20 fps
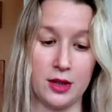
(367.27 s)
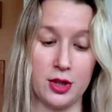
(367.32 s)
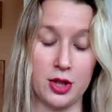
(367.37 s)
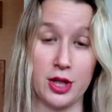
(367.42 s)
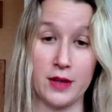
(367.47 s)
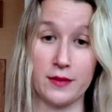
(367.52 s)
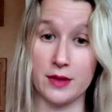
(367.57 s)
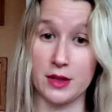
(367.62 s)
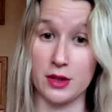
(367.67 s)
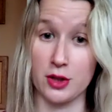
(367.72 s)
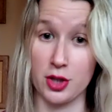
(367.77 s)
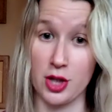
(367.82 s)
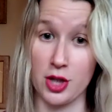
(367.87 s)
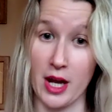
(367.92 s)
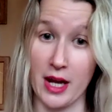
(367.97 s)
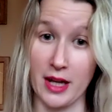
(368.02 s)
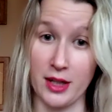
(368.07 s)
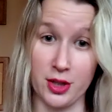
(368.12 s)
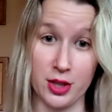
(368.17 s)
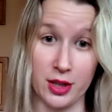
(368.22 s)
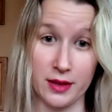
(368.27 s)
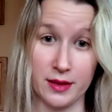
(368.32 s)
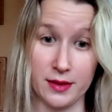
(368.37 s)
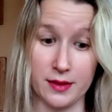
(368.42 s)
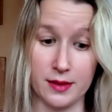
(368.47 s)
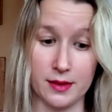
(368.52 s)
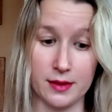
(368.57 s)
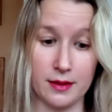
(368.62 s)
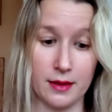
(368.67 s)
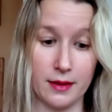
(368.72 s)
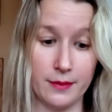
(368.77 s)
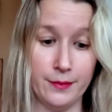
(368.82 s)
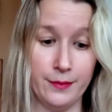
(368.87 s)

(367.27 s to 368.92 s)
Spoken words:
shifts and changes,